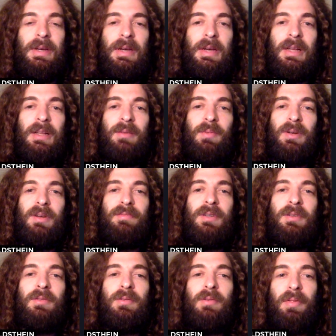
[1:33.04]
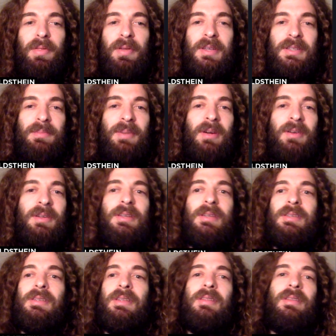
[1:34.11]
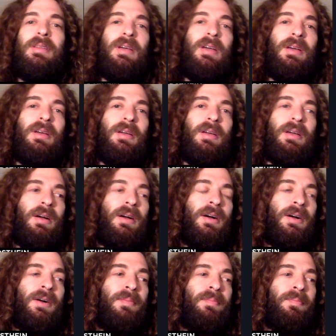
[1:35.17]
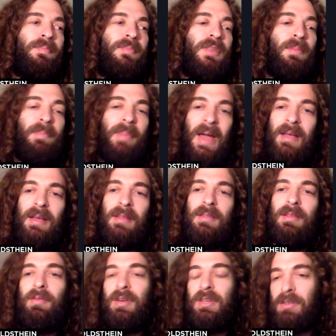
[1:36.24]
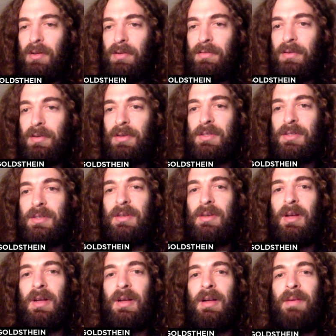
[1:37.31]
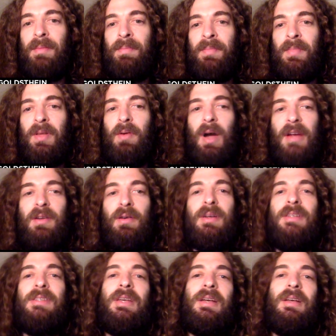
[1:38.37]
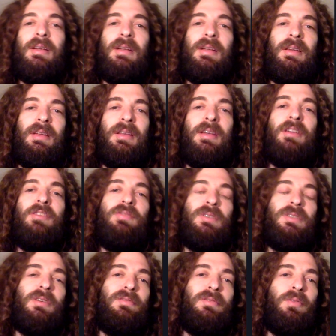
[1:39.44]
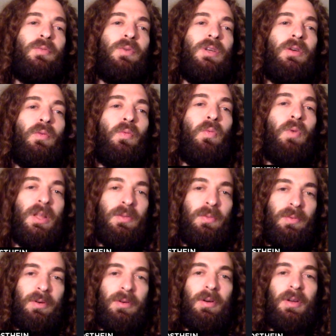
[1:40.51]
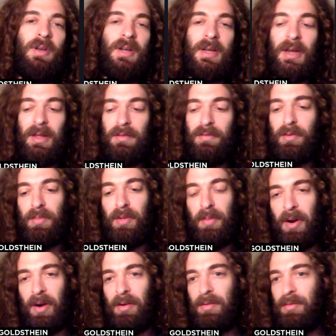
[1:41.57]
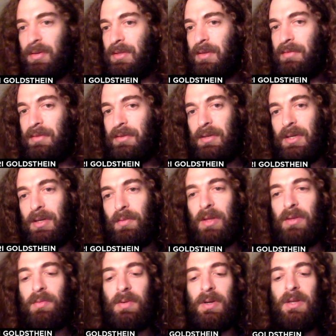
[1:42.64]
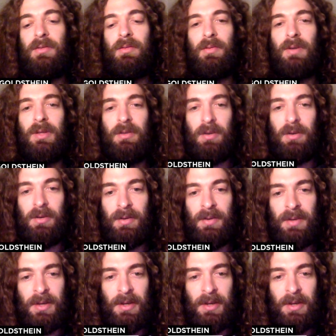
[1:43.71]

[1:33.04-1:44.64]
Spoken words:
And one of the cool things about it is that the backend, the resolvers, I know exactly in each resolver, we know what we're going to get from the parent resolver and what we need to return.